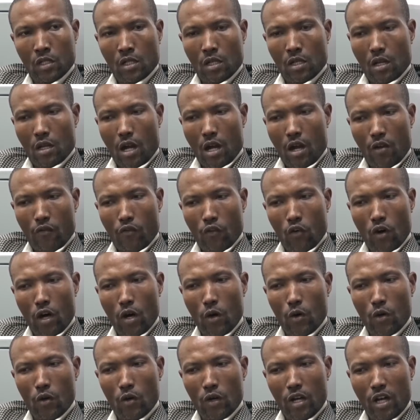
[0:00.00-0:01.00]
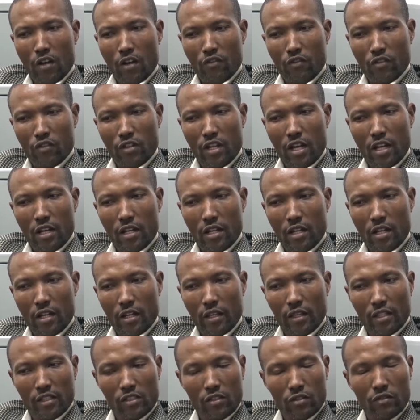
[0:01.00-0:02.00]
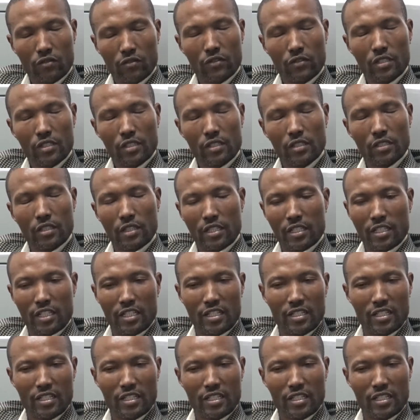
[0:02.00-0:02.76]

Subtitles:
Yes. For how long have you done this conference?